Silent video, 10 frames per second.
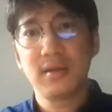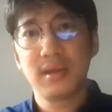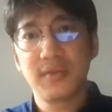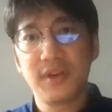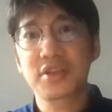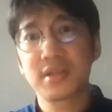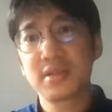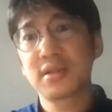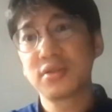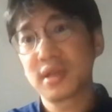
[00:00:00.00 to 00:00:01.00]
the
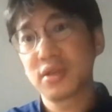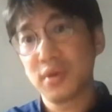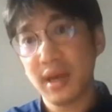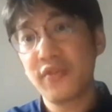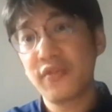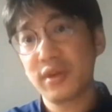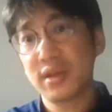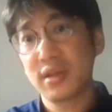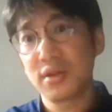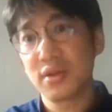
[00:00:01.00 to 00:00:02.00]
functional skills that you have
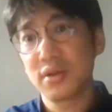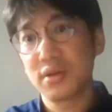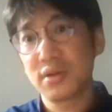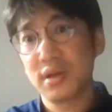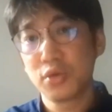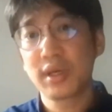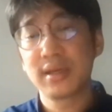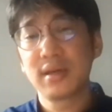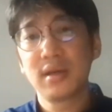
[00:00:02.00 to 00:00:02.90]
in your toolkit.